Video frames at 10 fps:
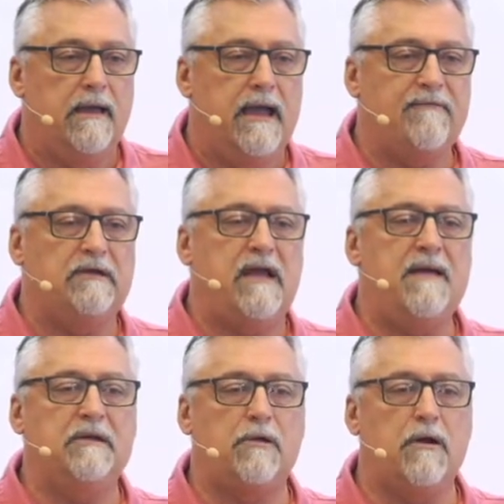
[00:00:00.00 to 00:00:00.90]
Every
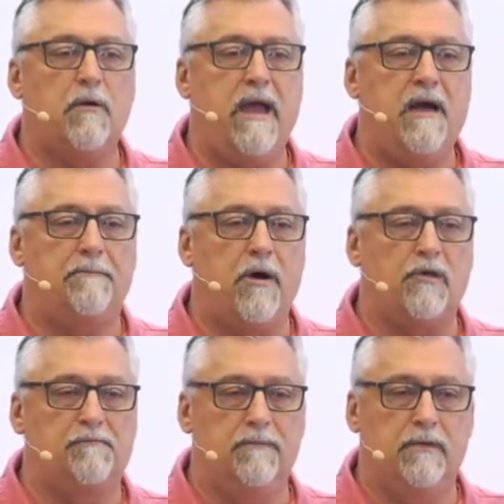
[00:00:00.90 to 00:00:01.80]
time you turn around,
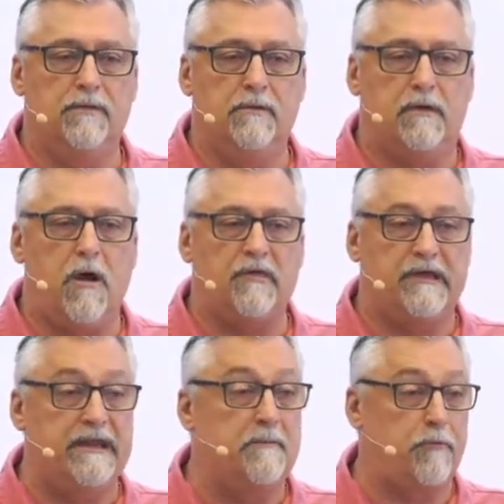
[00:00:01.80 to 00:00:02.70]
Paul's
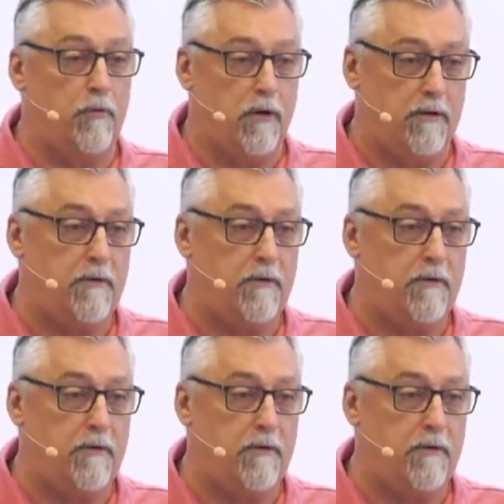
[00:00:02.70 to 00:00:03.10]
causing an uproar,